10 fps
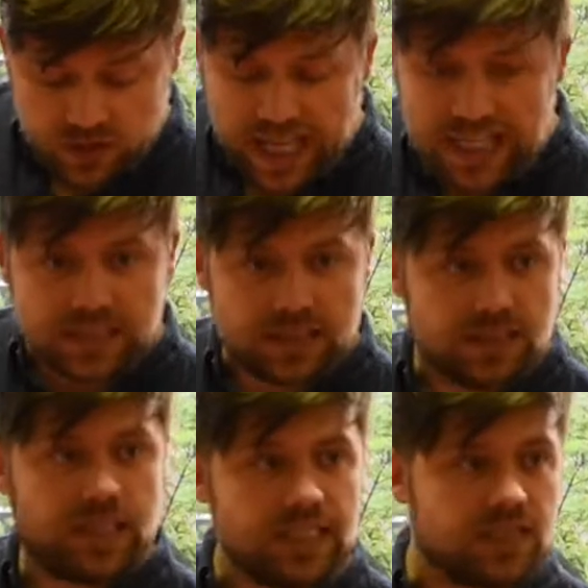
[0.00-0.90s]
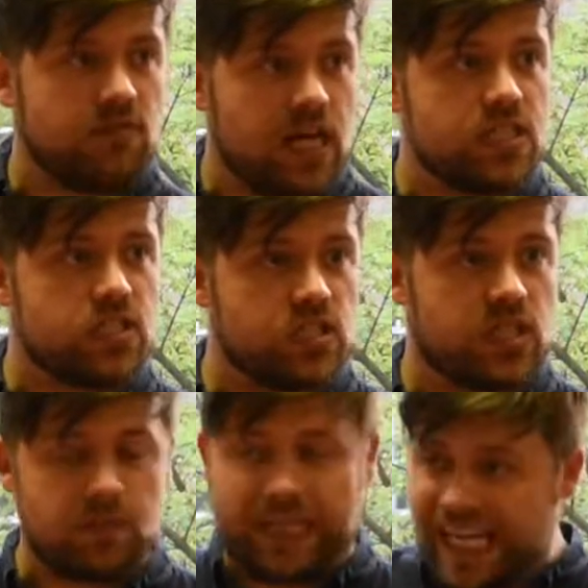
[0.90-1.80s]
So that's the
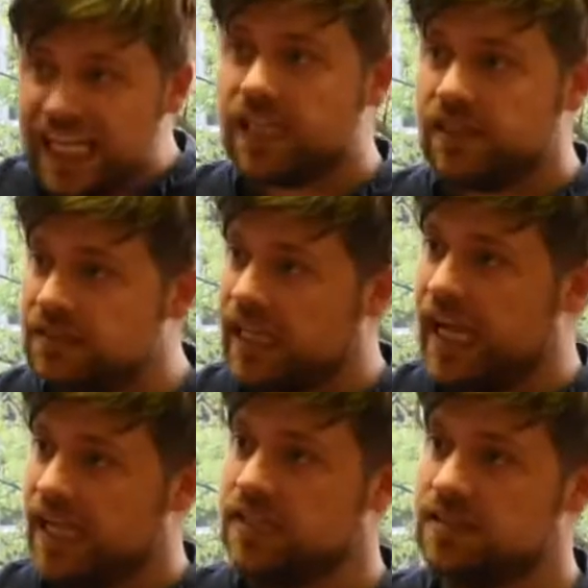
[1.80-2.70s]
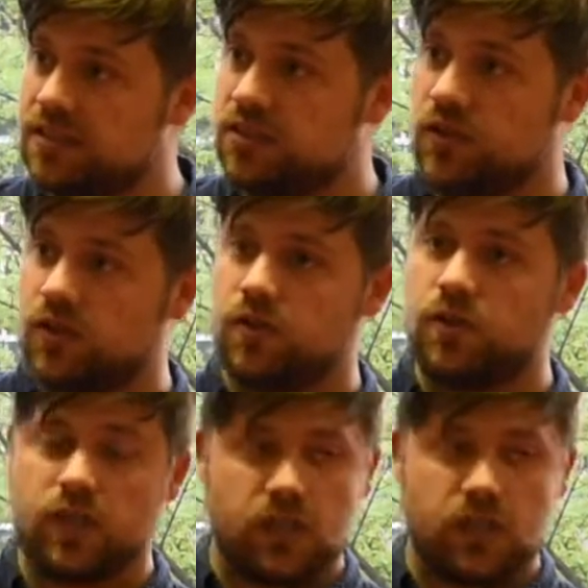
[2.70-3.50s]
relationship that England has to